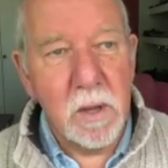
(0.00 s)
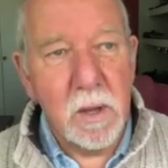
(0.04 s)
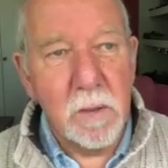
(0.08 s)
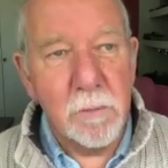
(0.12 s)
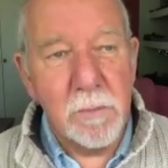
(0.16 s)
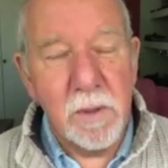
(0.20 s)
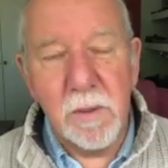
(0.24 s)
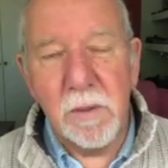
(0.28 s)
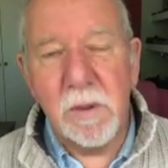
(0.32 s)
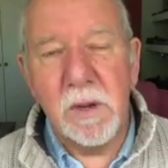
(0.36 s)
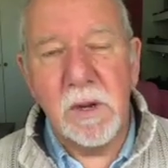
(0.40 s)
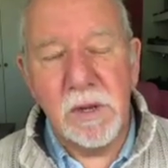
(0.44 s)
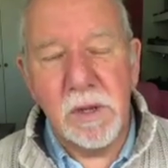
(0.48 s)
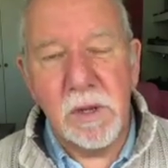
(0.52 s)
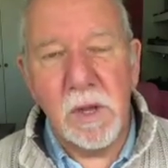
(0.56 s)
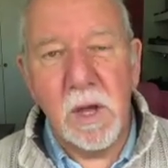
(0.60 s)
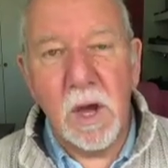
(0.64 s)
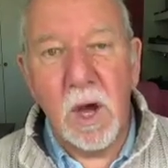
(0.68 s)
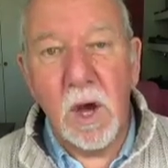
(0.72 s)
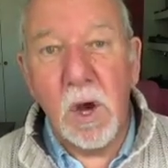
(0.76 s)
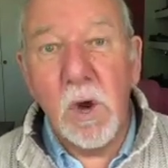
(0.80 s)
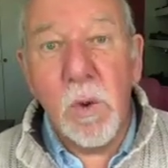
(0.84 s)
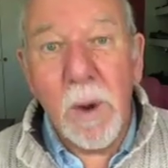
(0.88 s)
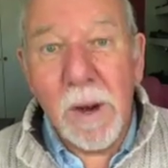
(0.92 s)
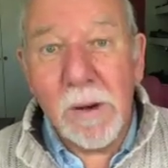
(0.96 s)
But
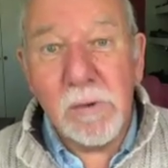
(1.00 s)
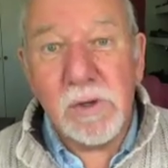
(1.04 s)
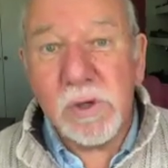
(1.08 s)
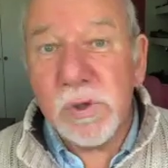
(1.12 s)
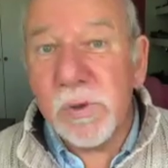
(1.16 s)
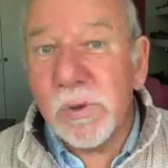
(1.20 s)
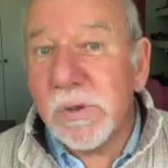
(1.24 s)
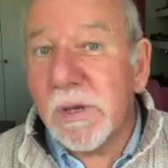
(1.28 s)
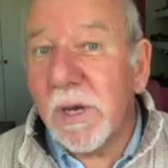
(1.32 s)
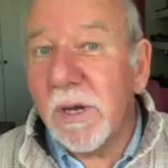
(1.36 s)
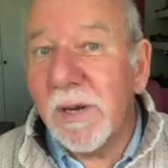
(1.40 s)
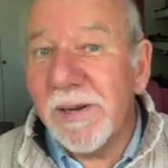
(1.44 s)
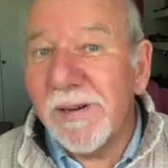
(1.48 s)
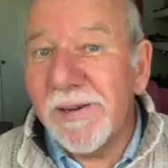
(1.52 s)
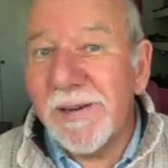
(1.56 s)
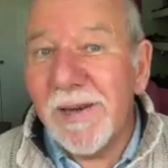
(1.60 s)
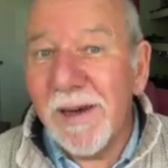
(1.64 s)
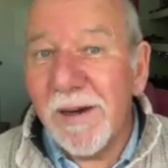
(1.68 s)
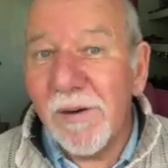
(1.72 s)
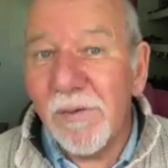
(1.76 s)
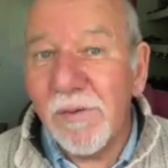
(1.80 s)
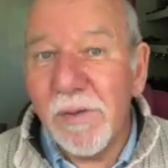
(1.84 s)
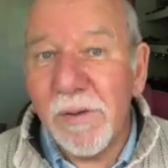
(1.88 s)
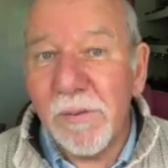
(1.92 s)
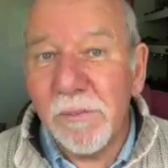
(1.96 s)
who else was going to
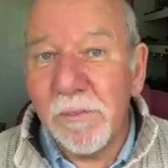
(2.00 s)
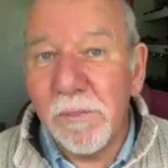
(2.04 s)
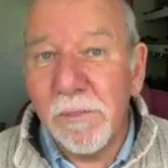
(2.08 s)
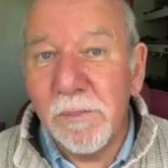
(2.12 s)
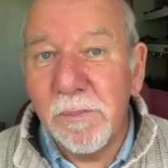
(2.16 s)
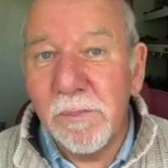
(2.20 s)
tell them?